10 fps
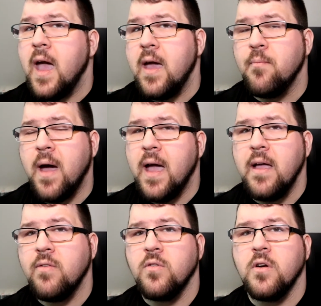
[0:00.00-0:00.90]
And my
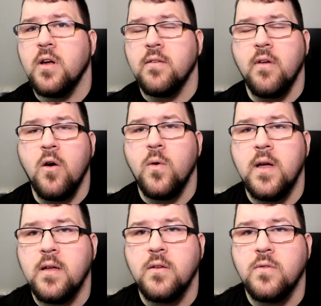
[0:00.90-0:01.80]
answer is
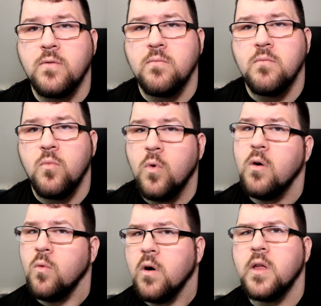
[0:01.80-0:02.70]
always,
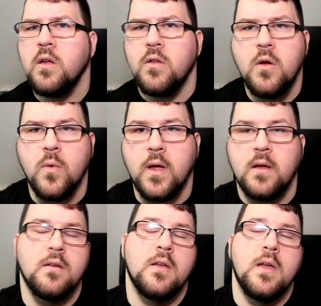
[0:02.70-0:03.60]
well, what are you doing?
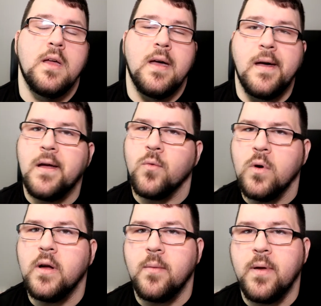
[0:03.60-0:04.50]
Uh, it
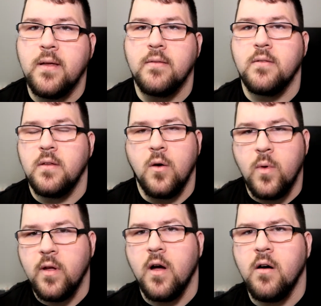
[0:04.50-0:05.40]
really depends. You know,
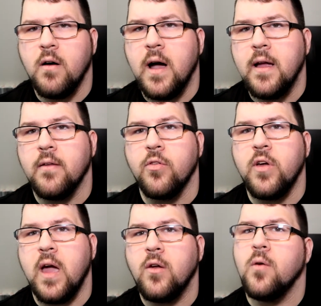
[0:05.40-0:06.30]
we talk a lot here on the
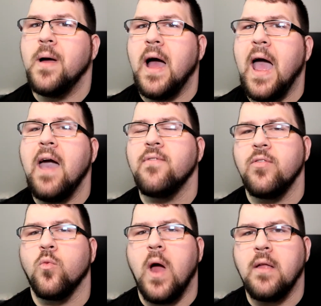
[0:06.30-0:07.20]
channel about
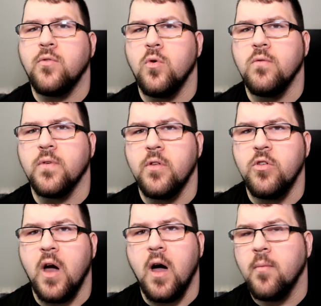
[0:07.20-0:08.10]
having the right tool for the
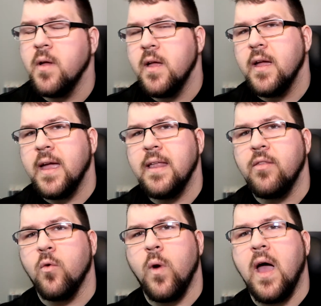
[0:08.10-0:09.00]
job,
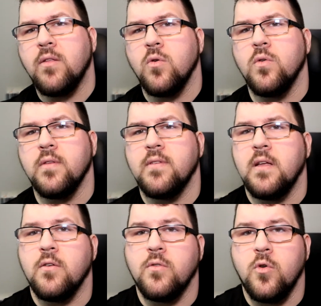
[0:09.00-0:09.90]
getting the right tool that's
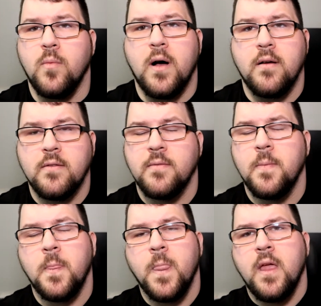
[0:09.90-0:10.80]
in your toolbox.
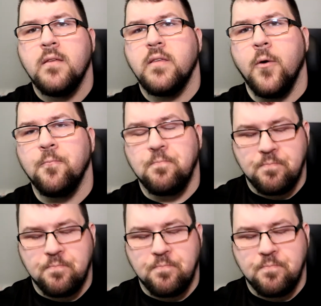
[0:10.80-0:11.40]
So